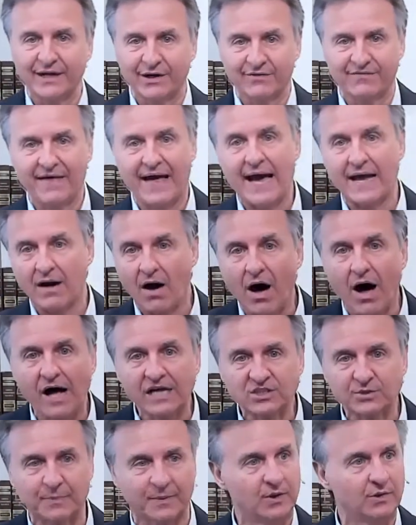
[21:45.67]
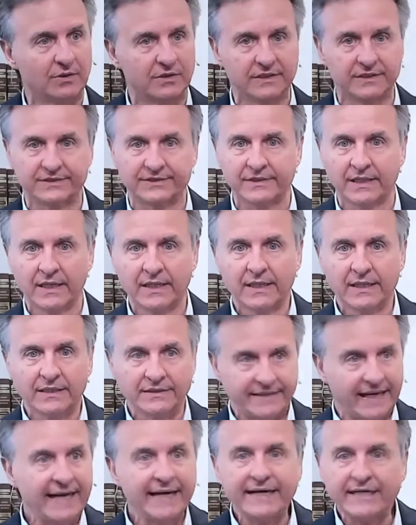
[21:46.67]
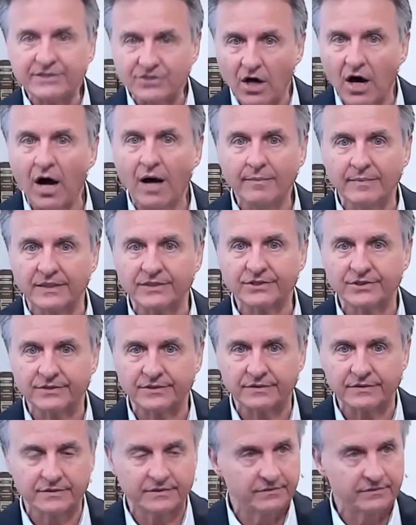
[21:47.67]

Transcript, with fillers: of that hospital is Danny Thomas, uh,